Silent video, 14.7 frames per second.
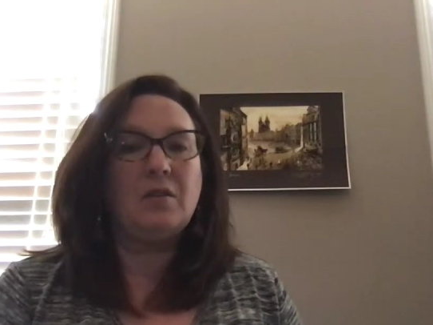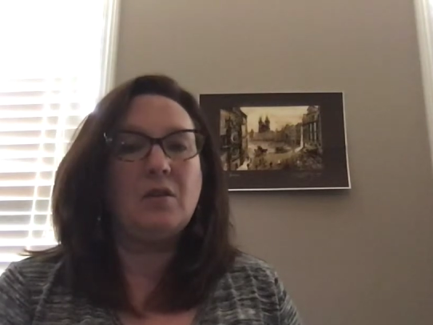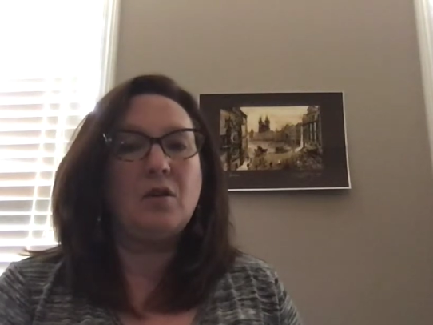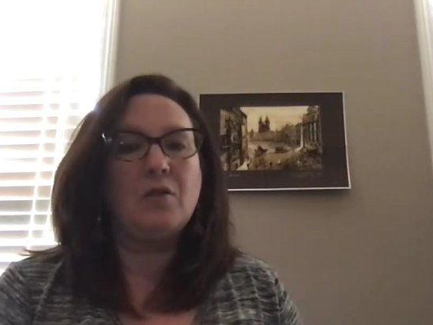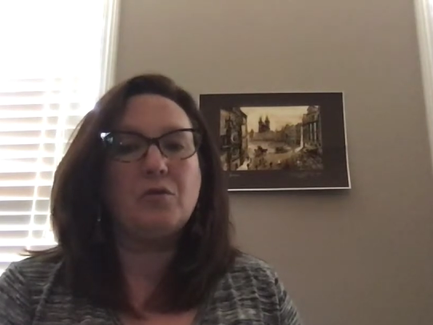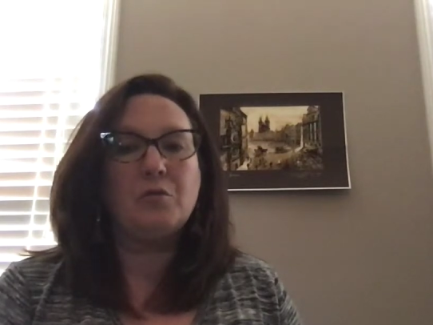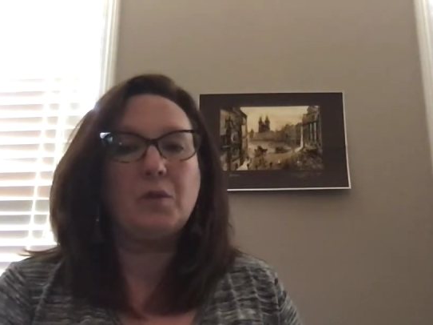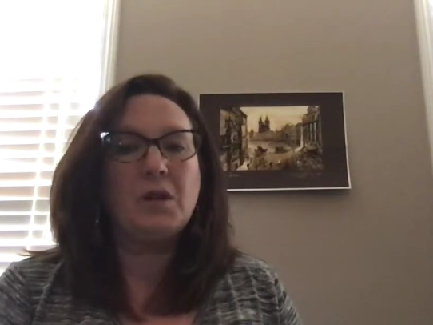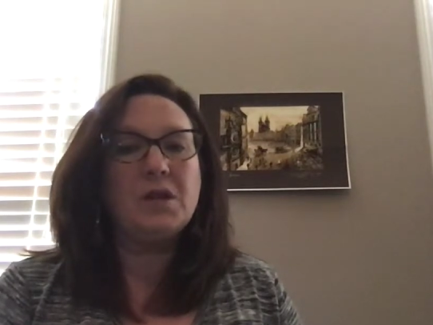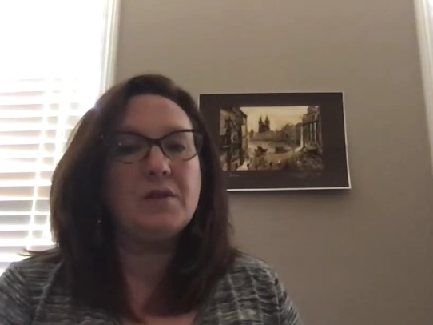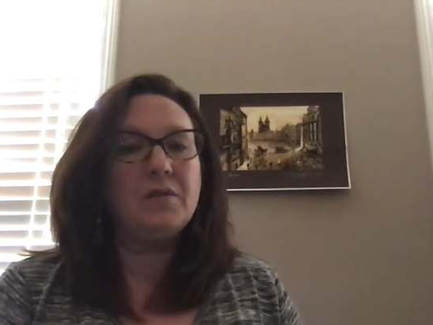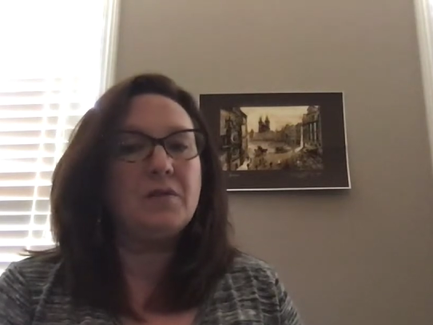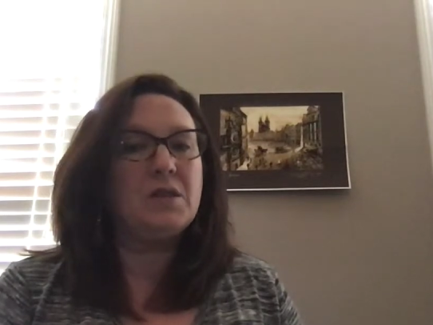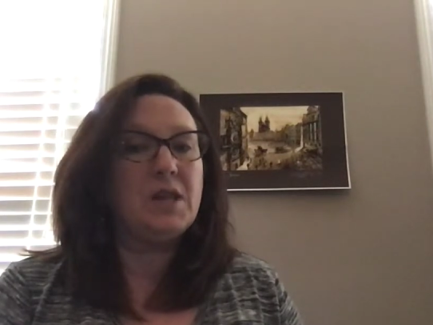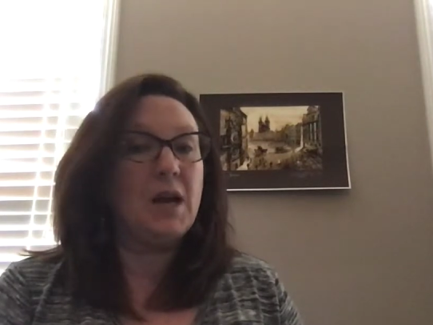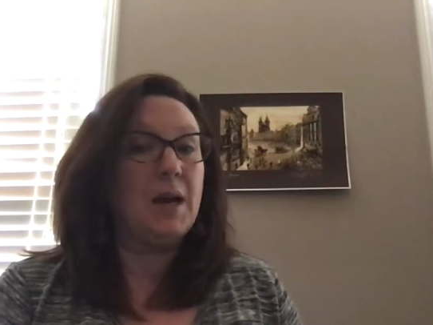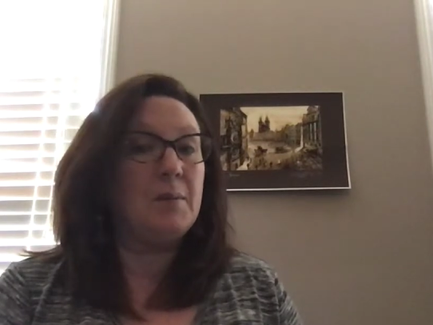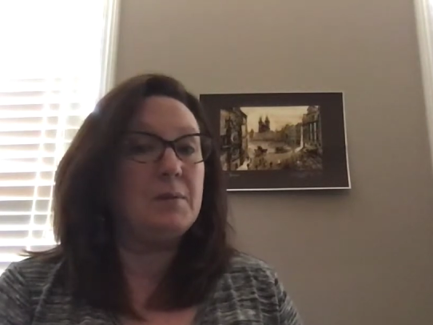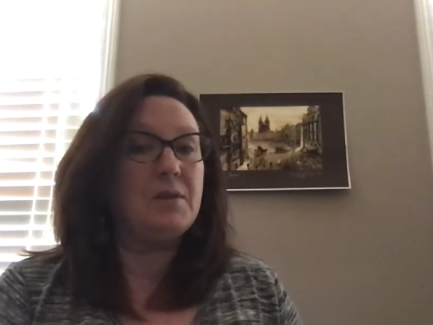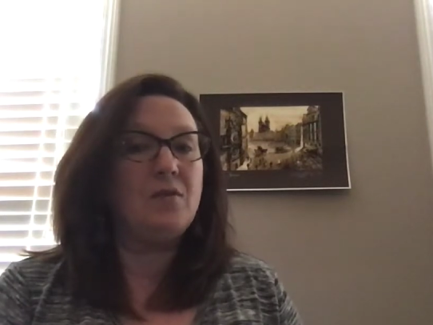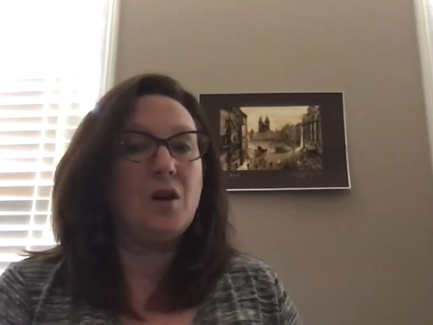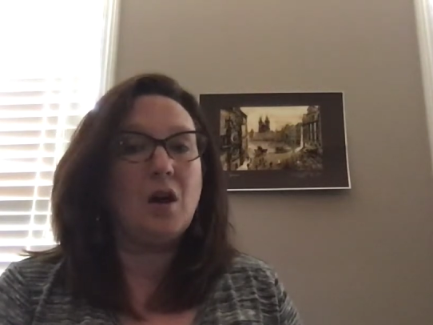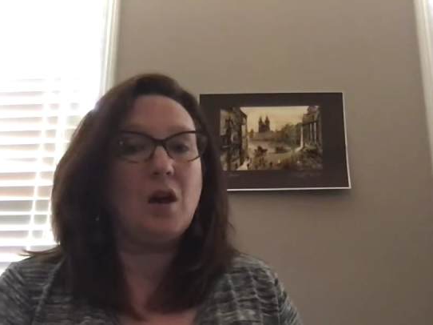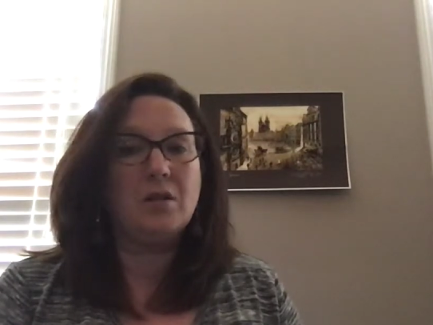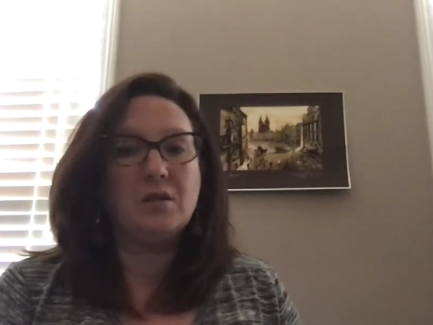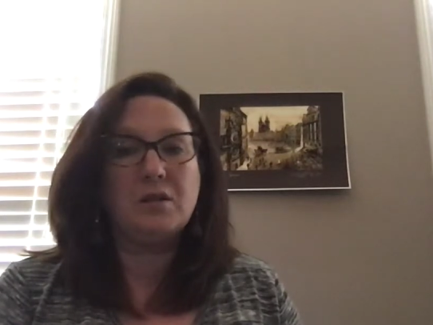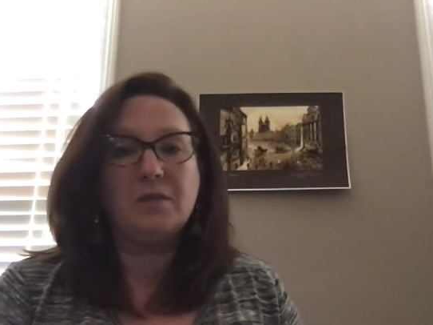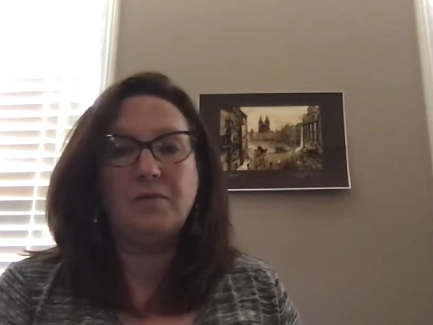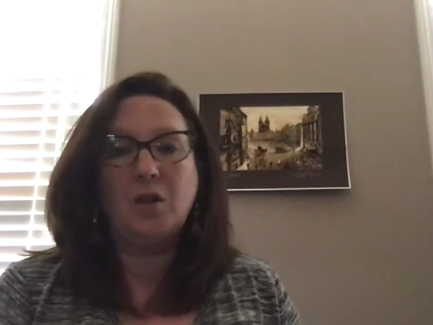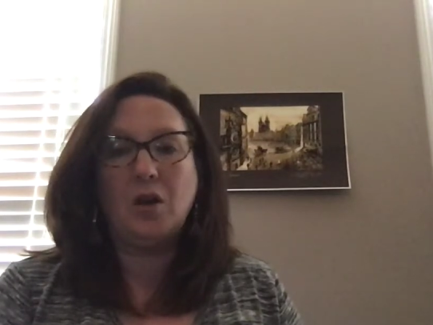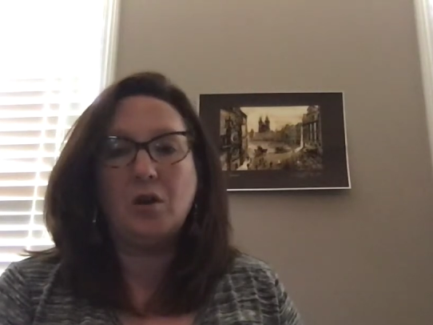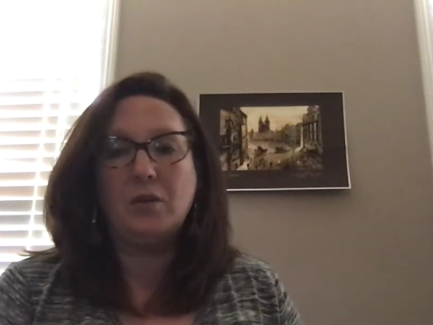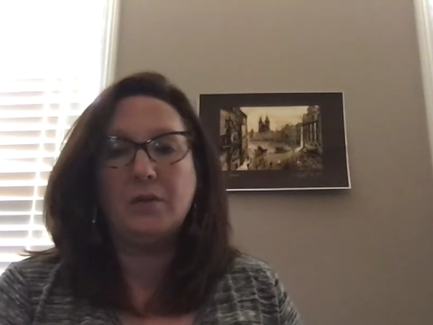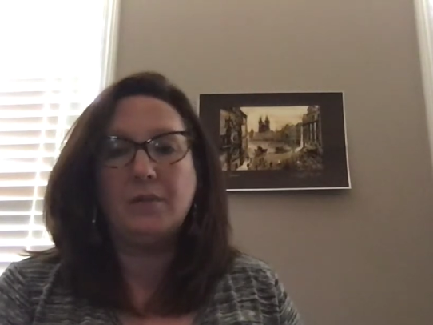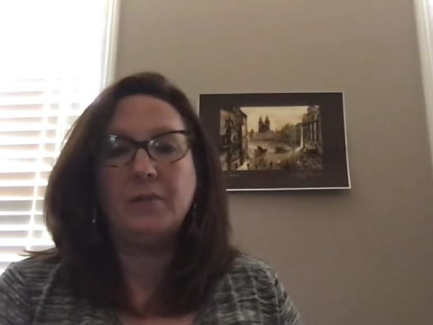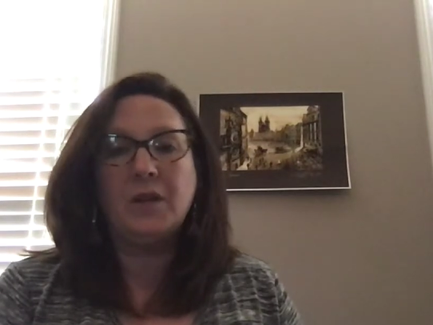there are three different types of cognitive load.